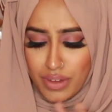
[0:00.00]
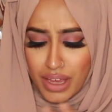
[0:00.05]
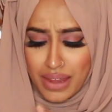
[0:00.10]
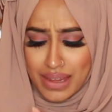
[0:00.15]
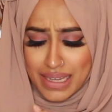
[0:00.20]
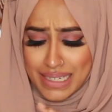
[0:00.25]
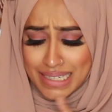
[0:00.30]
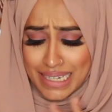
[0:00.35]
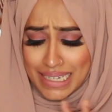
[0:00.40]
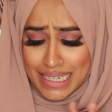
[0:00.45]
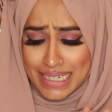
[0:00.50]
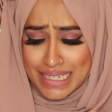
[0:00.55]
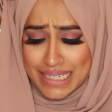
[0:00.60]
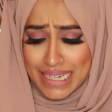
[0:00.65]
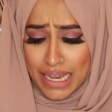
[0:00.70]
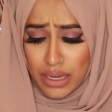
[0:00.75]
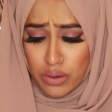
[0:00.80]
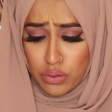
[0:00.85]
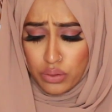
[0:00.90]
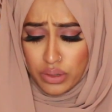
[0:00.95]
this like
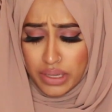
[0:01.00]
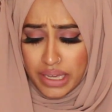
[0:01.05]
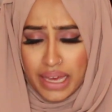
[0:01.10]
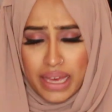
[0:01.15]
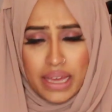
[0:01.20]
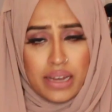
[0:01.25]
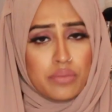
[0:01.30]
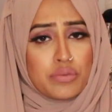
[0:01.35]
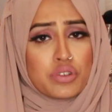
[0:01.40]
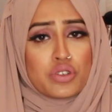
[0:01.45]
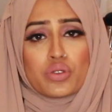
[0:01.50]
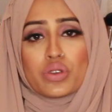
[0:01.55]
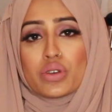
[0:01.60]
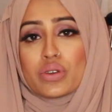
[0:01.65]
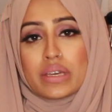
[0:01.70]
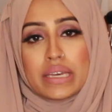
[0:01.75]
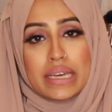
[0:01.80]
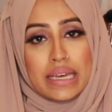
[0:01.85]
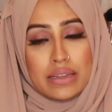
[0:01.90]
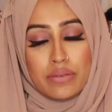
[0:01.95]
decor kit, and I'm sure you
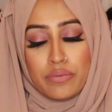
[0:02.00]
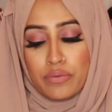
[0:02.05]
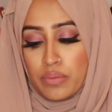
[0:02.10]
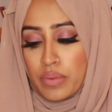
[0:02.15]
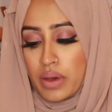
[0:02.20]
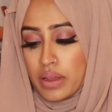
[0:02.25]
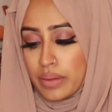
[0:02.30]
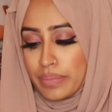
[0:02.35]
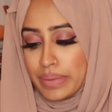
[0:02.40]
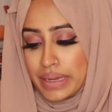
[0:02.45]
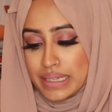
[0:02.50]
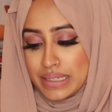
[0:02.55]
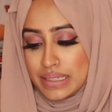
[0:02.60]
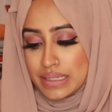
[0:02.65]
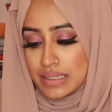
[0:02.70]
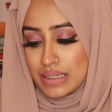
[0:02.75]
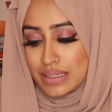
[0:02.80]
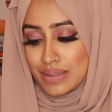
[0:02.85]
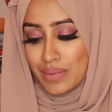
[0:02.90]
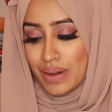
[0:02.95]
can get them from other
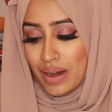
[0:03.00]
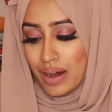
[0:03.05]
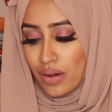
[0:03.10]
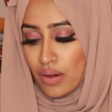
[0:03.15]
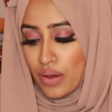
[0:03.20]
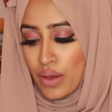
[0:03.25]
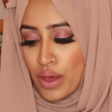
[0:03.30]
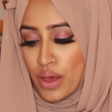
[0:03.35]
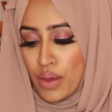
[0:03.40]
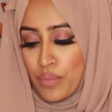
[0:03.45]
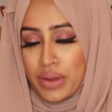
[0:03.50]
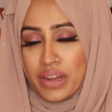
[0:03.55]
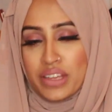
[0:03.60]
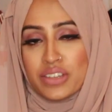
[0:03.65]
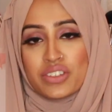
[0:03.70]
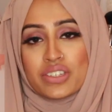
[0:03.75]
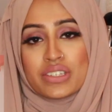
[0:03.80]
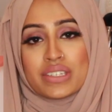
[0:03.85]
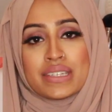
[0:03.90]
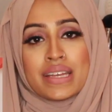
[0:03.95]
places as well. But
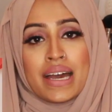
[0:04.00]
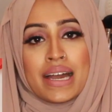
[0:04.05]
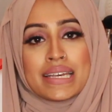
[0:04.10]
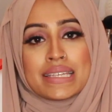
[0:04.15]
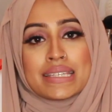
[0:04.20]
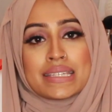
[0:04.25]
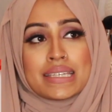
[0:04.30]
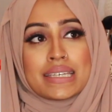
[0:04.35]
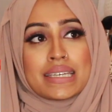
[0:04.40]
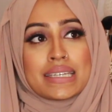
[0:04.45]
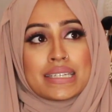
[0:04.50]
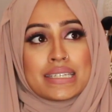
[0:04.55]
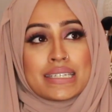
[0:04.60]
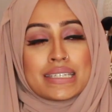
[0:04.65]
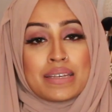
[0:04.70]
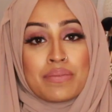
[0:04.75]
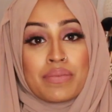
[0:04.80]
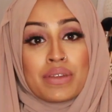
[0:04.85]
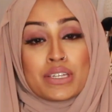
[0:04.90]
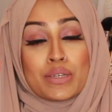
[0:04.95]
it's just nice,
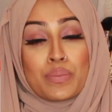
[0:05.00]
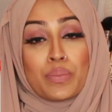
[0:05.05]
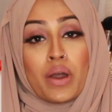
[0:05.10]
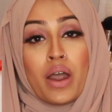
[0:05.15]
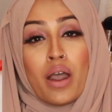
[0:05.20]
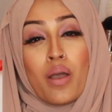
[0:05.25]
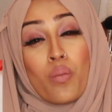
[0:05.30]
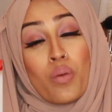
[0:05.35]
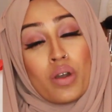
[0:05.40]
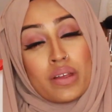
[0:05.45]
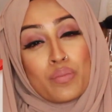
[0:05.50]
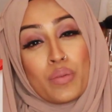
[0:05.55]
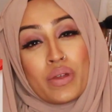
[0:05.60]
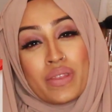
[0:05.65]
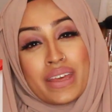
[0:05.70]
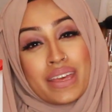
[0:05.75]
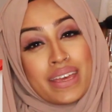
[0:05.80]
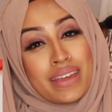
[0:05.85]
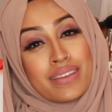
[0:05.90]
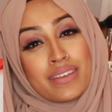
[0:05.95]
something to put up when
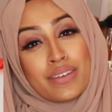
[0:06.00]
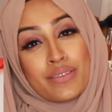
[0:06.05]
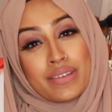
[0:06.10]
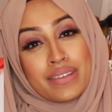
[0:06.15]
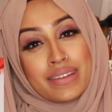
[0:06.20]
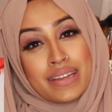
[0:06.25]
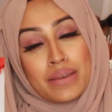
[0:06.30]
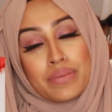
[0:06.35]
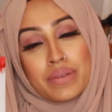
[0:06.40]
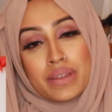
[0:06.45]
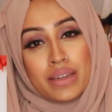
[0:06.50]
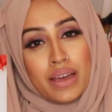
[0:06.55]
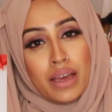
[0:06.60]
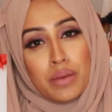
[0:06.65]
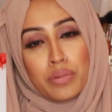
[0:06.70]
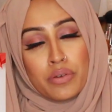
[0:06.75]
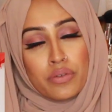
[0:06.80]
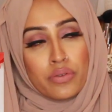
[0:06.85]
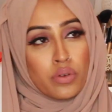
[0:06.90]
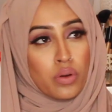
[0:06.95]
the kids are asleep the
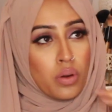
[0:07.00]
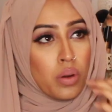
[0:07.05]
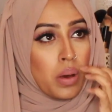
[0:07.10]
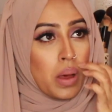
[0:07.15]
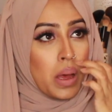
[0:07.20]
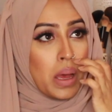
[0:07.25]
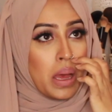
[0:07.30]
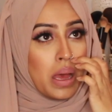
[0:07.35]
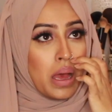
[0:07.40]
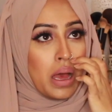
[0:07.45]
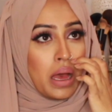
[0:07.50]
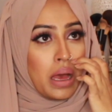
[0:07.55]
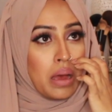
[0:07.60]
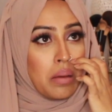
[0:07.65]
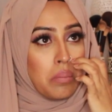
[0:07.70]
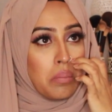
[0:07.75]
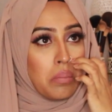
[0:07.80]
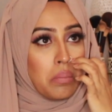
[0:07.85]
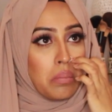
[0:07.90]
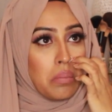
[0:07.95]
night before.
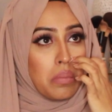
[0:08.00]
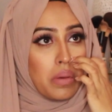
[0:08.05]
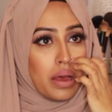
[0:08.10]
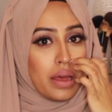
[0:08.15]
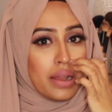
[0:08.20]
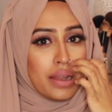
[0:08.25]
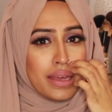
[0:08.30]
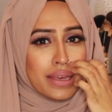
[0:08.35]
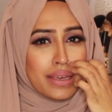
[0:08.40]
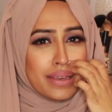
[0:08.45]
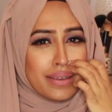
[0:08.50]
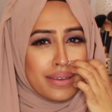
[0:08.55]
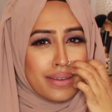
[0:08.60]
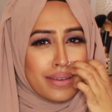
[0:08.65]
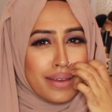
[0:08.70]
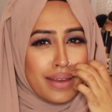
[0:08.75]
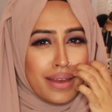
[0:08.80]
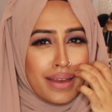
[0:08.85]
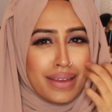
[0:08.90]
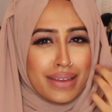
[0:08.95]
And like,
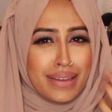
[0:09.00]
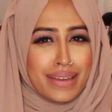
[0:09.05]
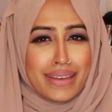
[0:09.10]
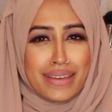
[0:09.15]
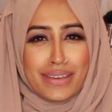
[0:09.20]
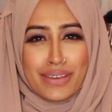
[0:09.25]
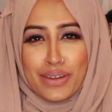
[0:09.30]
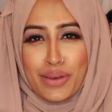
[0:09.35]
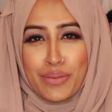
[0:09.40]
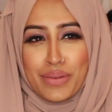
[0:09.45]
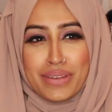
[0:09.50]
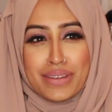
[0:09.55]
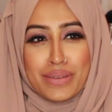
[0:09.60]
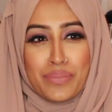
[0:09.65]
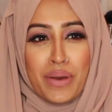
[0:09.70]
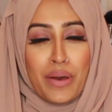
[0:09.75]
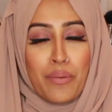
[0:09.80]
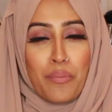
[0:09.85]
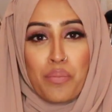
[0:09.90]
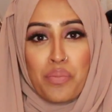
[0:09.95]
you know, it's
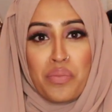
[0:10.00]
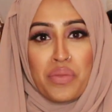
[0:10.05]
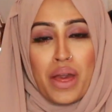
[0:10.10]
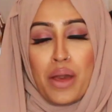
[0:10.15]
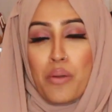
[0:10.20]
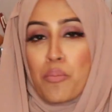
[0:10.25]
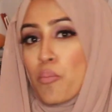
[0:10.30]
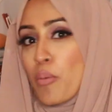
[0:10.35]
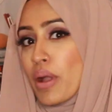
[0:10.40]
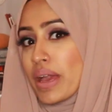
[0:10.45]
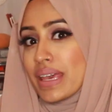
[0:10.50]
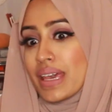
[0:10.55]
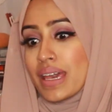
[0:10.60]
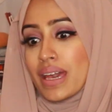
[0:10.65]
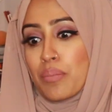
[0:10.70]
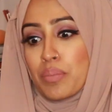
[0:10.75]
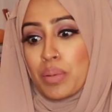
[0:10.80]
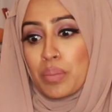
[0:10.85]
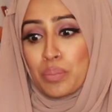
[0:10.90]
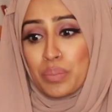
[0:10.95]
about them waking
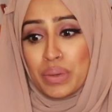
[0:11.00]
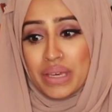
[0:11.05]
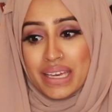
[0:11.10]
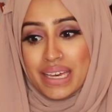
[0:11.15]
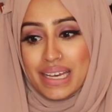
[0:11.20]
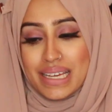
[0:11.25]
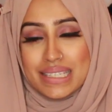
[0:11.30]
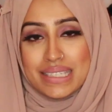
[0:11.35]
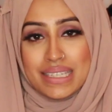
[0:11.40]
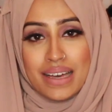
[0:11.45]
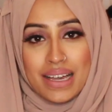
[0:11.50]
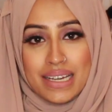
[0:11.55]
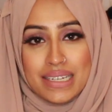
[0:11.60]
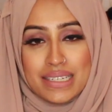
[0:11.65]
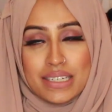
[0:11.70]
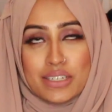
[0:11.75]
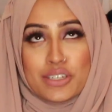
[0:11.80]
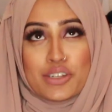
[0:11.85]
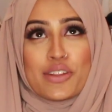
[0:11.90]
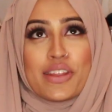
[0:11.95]
up and being
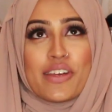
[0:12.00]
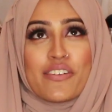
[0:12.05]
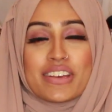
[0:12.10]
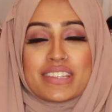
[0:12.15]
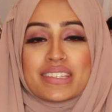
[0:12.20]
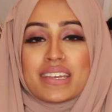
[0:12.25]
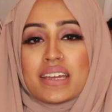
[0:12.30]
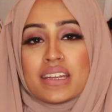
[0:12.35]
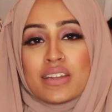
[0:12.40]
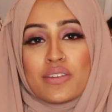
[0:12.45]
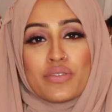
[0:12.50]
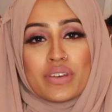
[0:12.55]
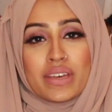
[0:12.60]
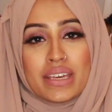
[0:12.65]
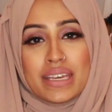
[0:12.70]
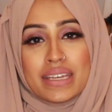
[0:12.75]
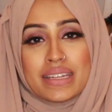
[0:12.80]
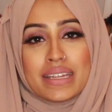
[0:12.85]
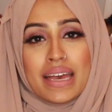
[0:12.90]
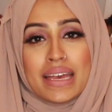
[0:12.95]
excited. You know, they're excited for
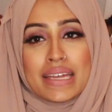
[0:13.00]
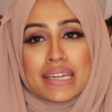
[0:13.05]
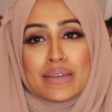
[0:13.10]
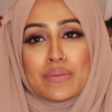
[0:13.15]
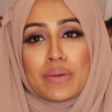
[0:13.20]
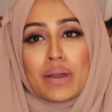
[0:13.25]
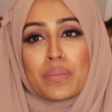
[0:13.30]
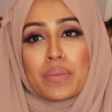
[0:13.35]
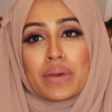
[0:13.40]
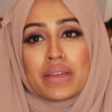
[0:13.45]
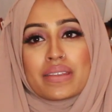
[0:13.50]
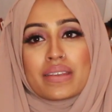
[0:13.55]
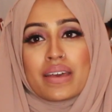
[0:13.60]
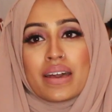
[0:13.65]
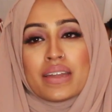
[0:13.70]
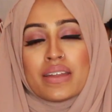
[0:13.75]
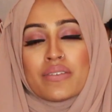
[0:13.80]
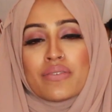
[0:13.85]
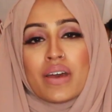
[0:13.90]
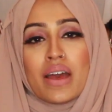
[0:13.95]
Eid anyway, but it's
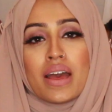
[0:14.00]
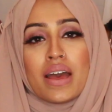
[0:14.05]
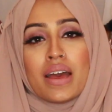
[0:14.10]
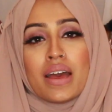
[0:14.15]
kind of